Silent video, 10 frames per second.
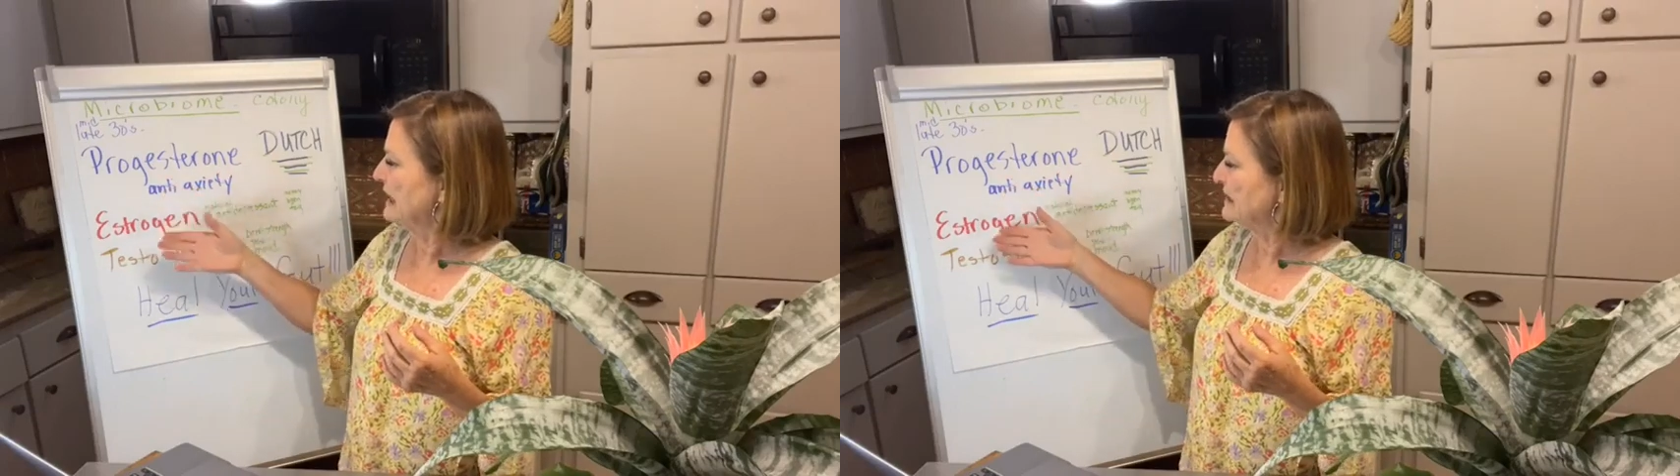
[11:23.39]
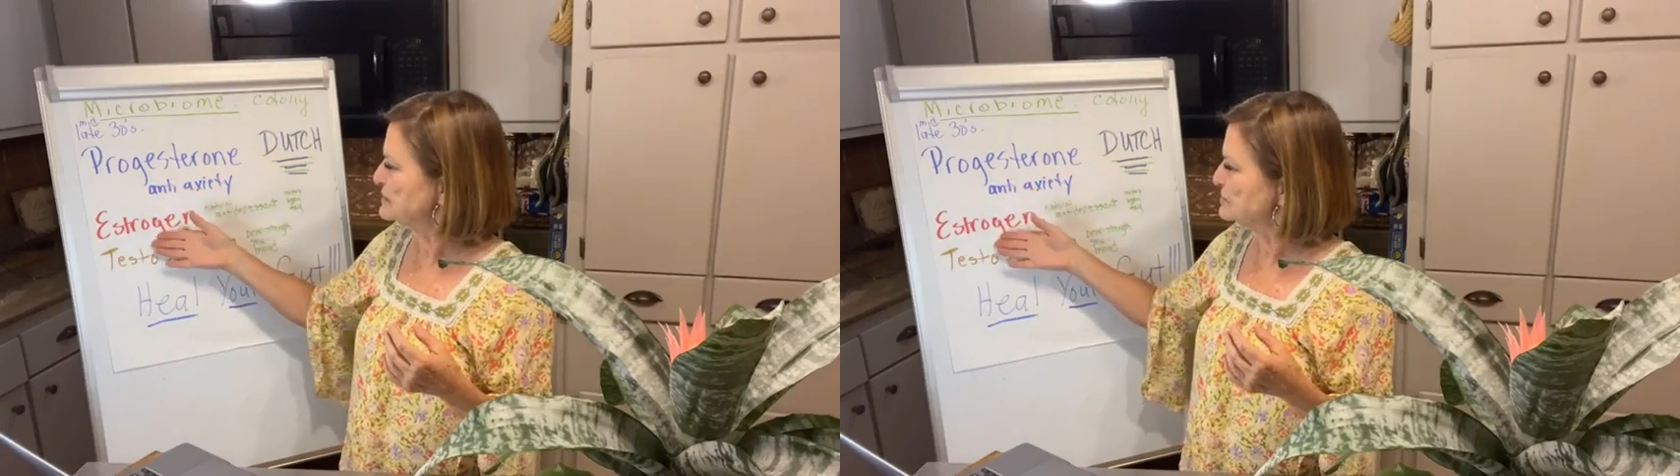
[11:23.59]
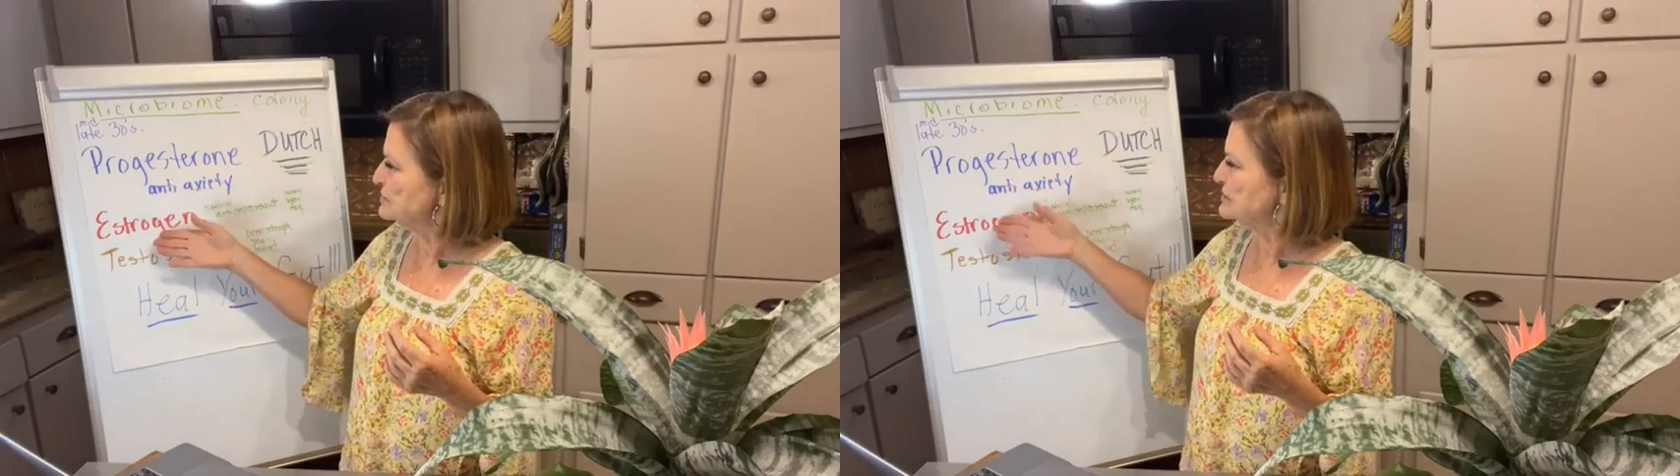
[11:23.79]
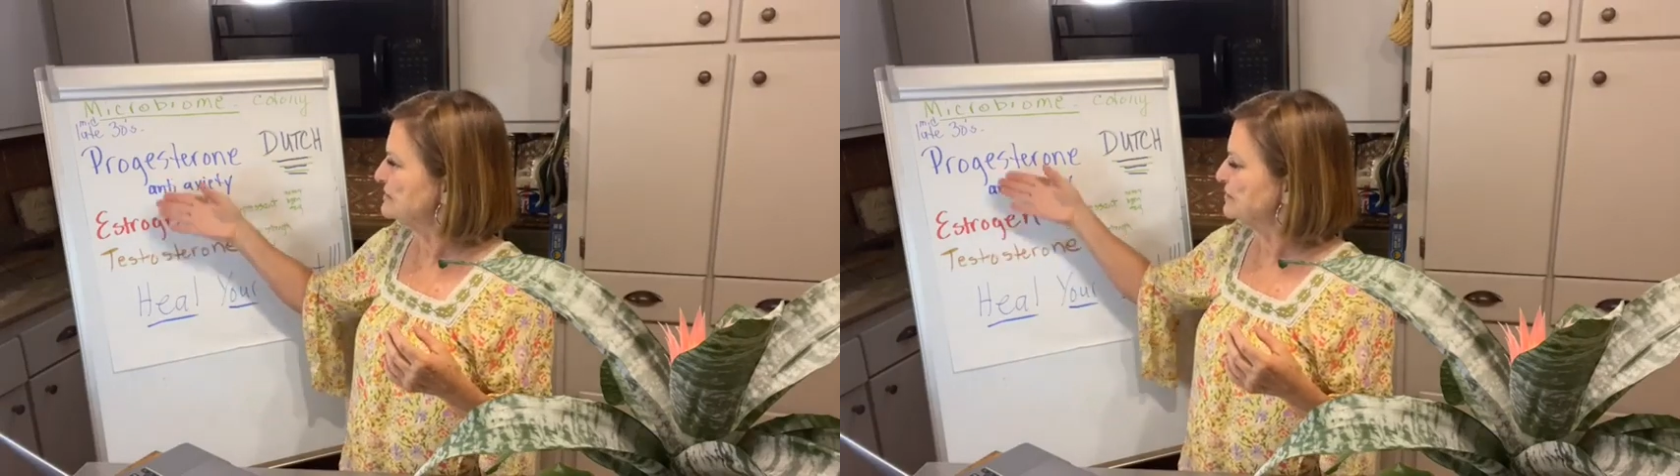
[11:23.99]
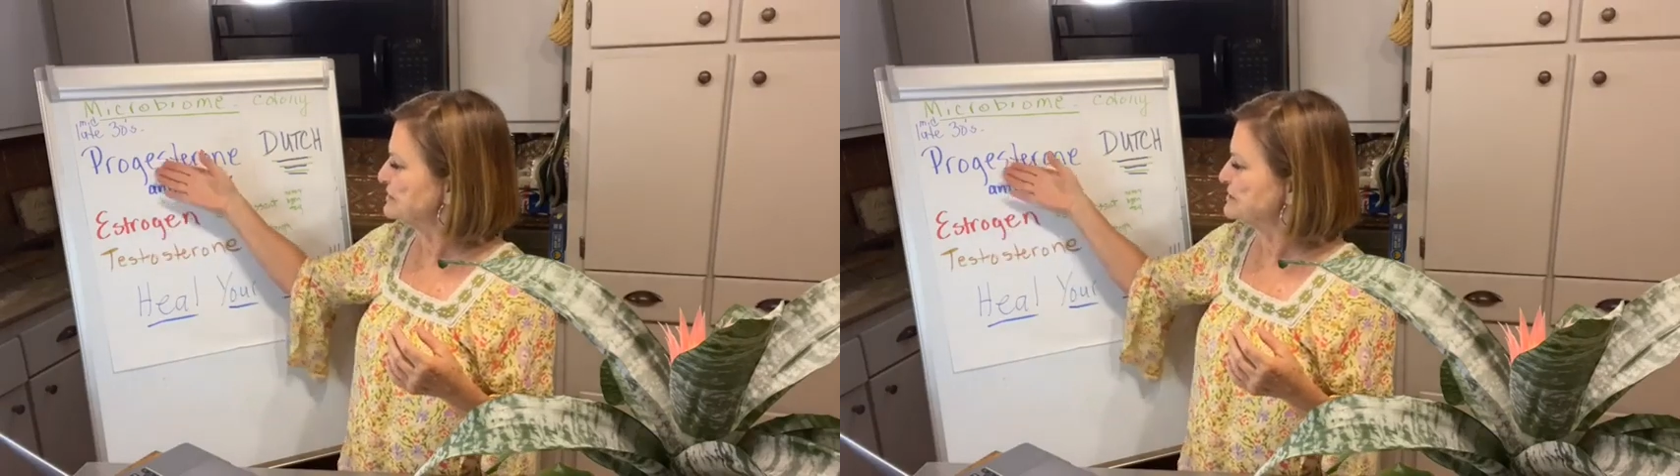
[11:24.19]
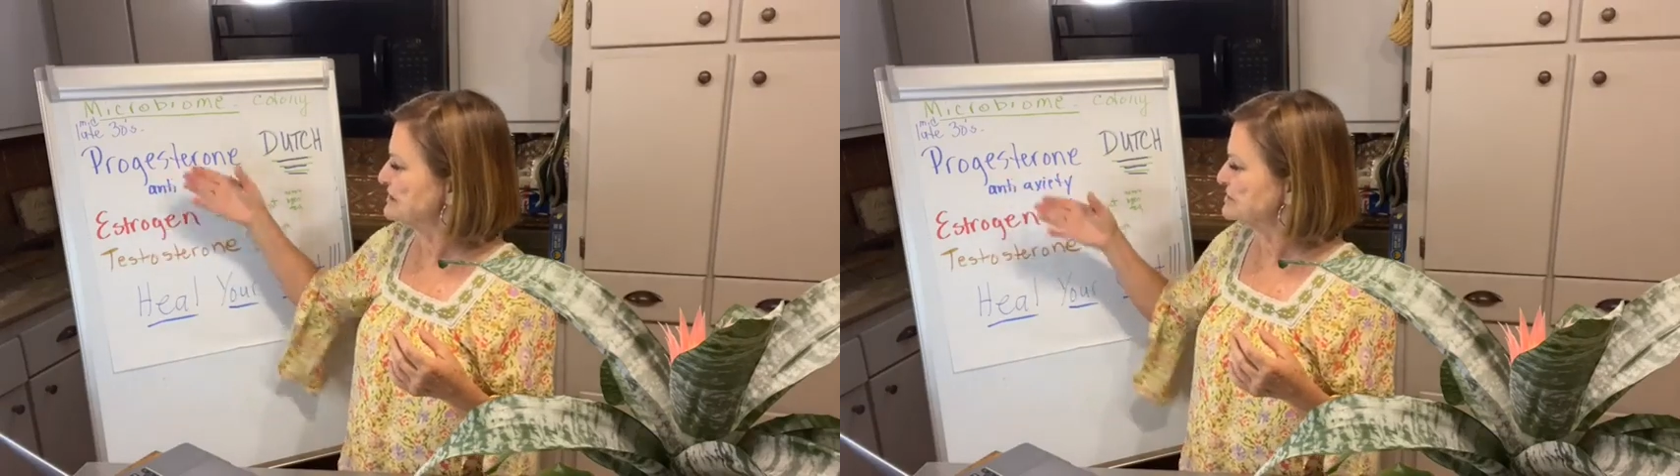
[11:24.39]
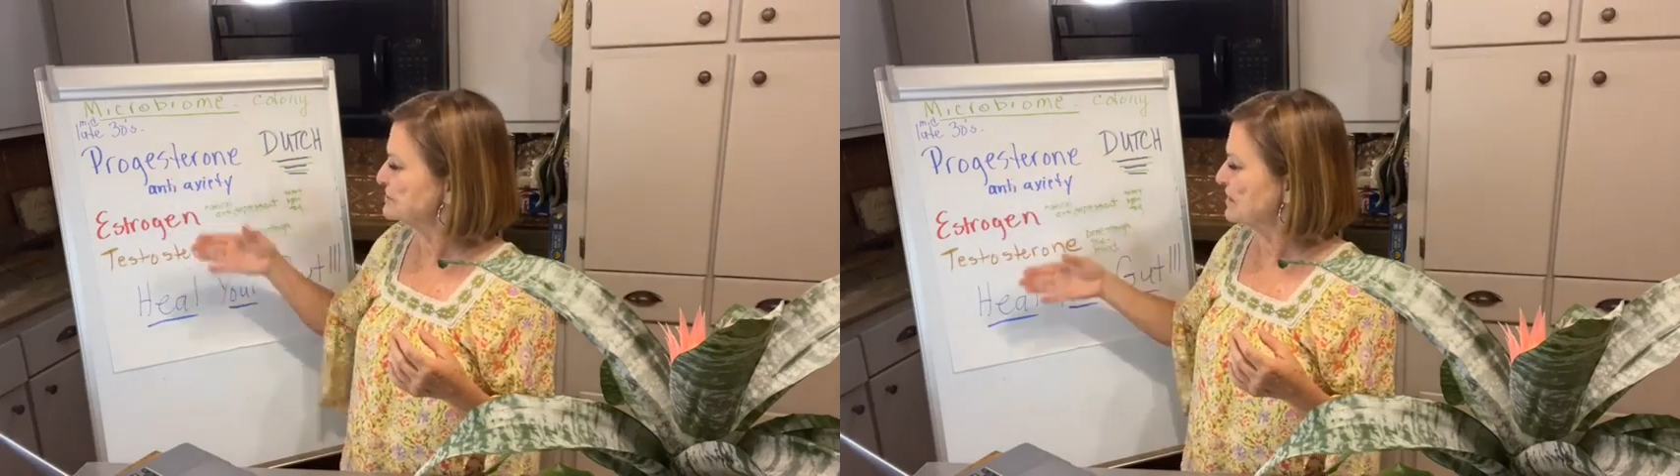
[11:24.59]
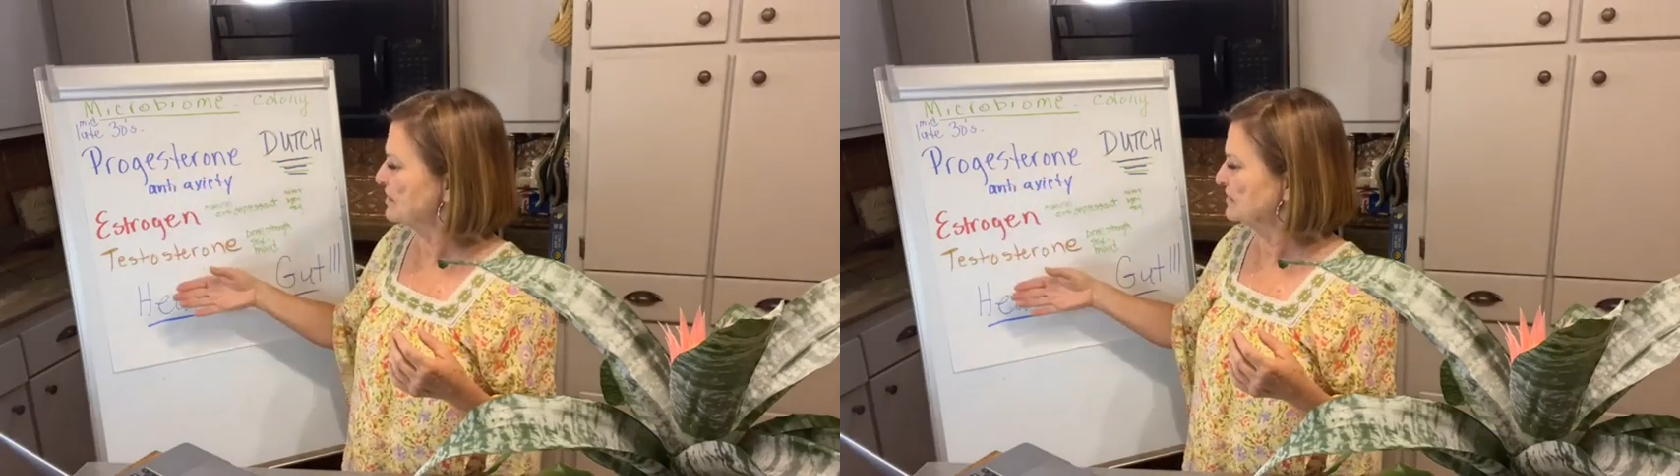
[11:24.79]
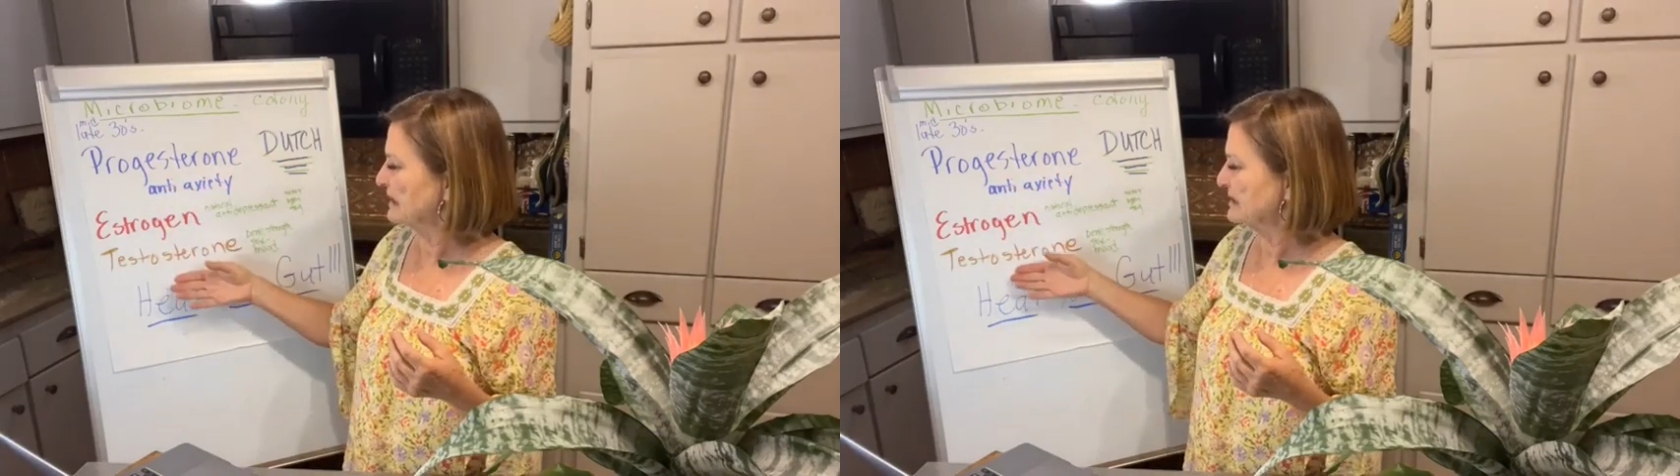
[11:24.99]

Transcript: estrogen, progesterone,